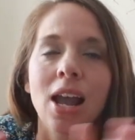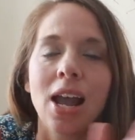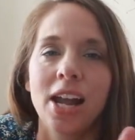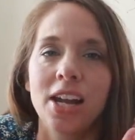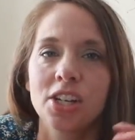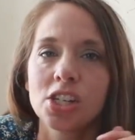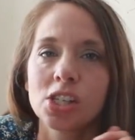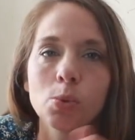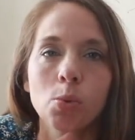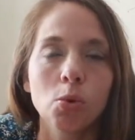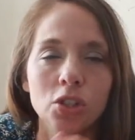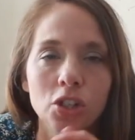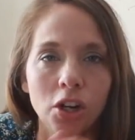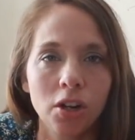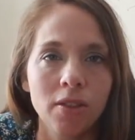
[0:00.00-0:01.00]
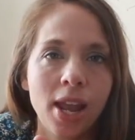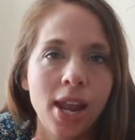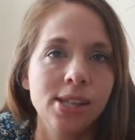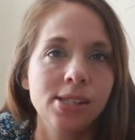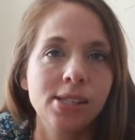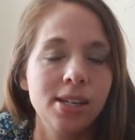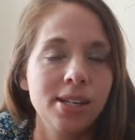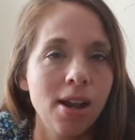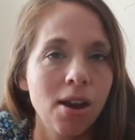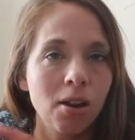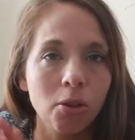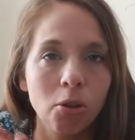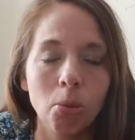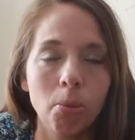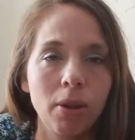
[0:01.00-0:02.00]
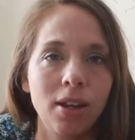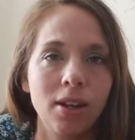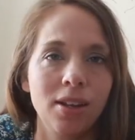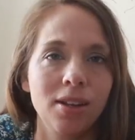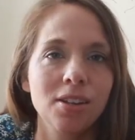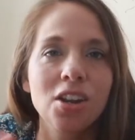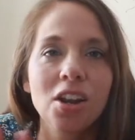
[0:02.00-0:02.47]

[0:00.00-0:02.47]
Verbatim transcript: I just will turn the AC down a little bit and